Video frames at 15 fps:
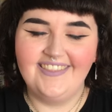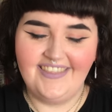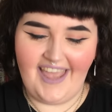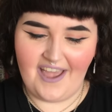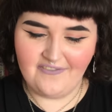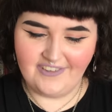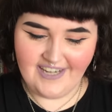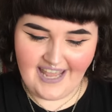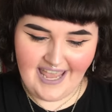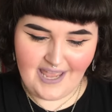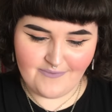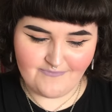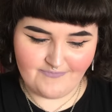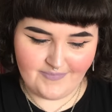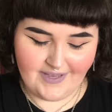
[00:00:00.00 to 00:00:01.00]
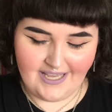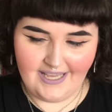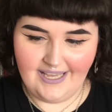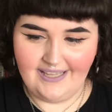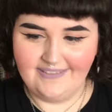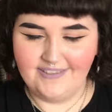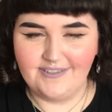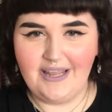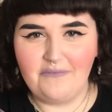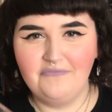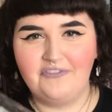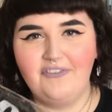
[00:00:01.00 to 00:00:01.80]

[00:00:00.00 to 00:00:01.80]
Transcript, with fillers: They have a name. Oh. They're them